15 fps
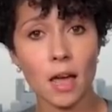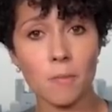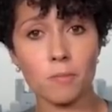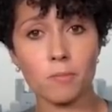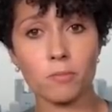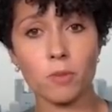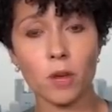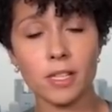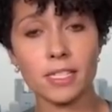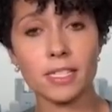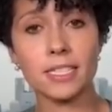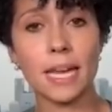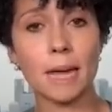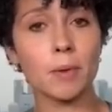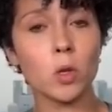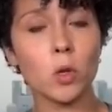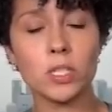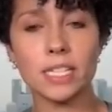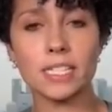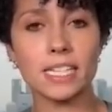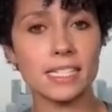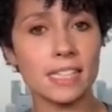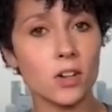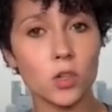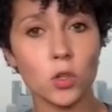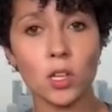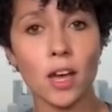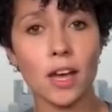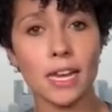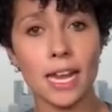um, runs Yamanote as a
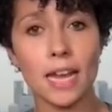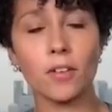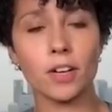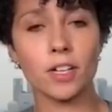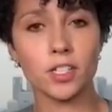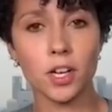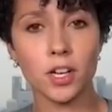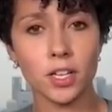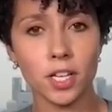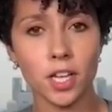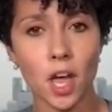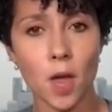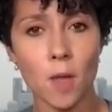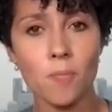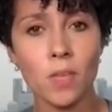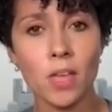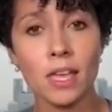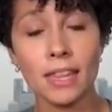central line here in Tokyo.